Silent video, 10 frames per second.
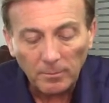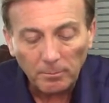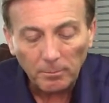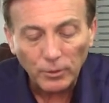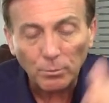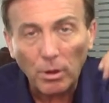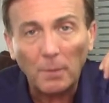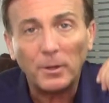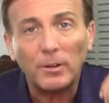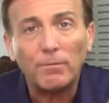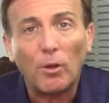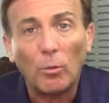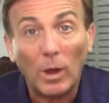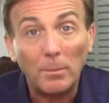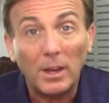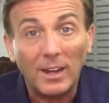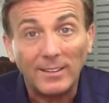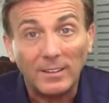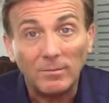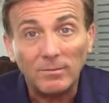but you're probably going to fall right
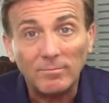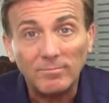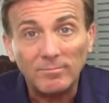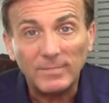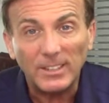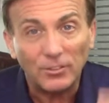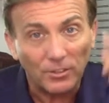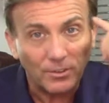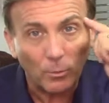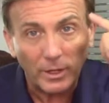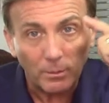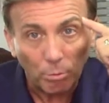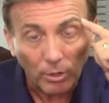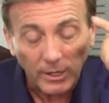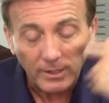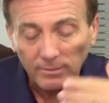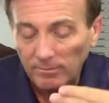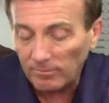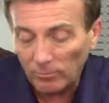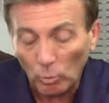behind it. It's just the way the
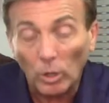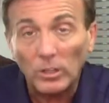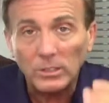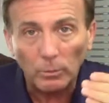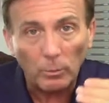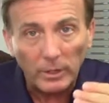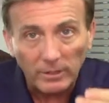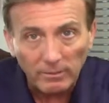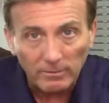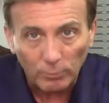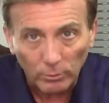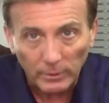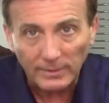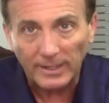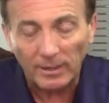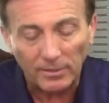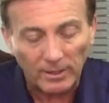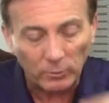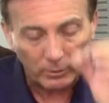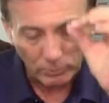brain works when we do these kind of
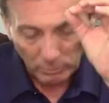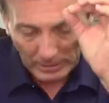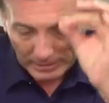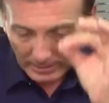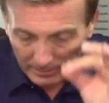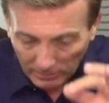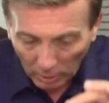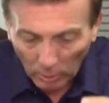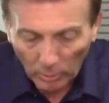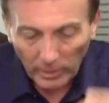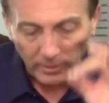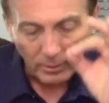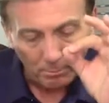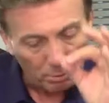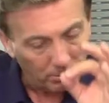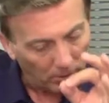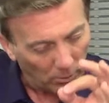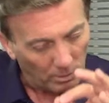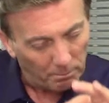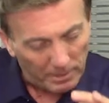things. When you go and you
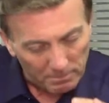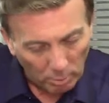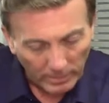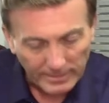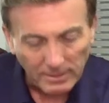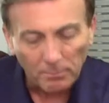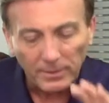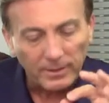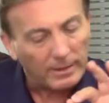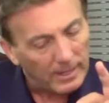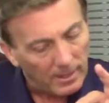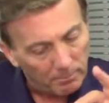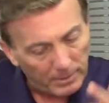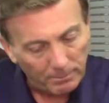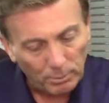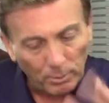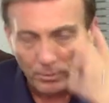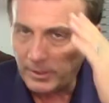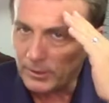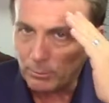go to pinpoint something,
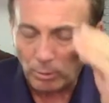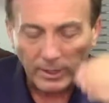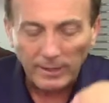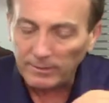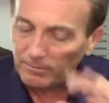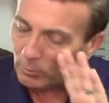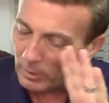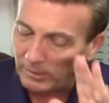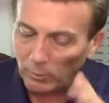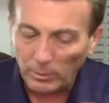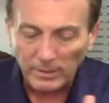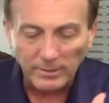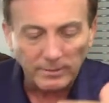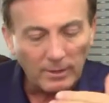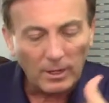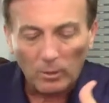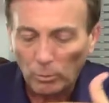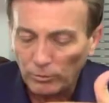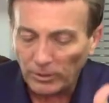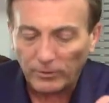people in their brain, for whatever reason,
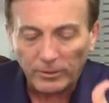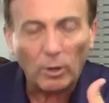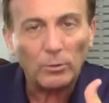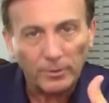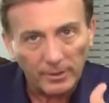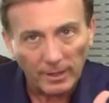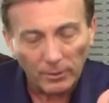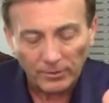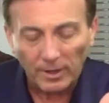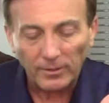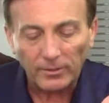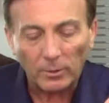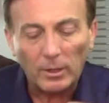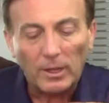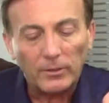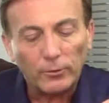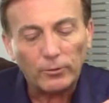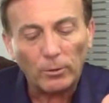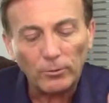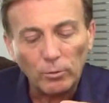will just go to the other side. So
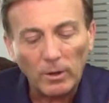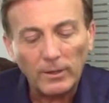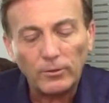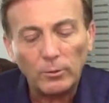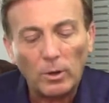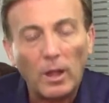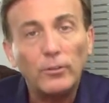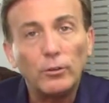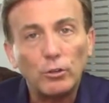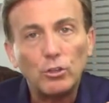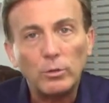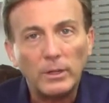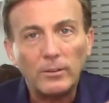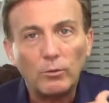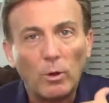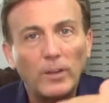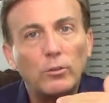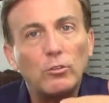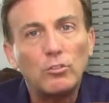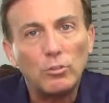don't try to undershoot it. Try
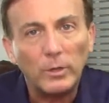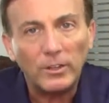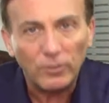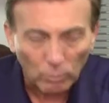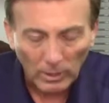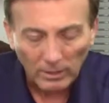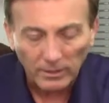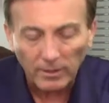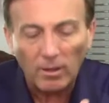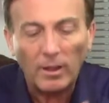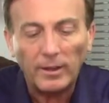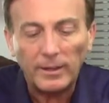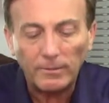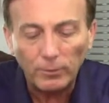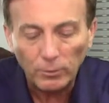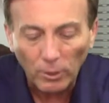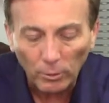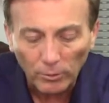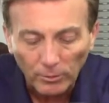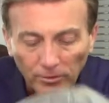to shoot it directly on. And if you
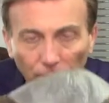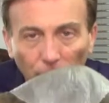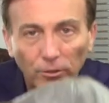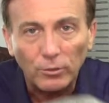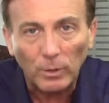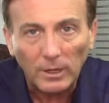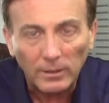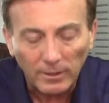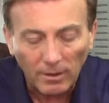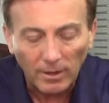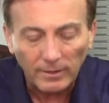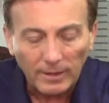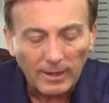go and shoot it directly on,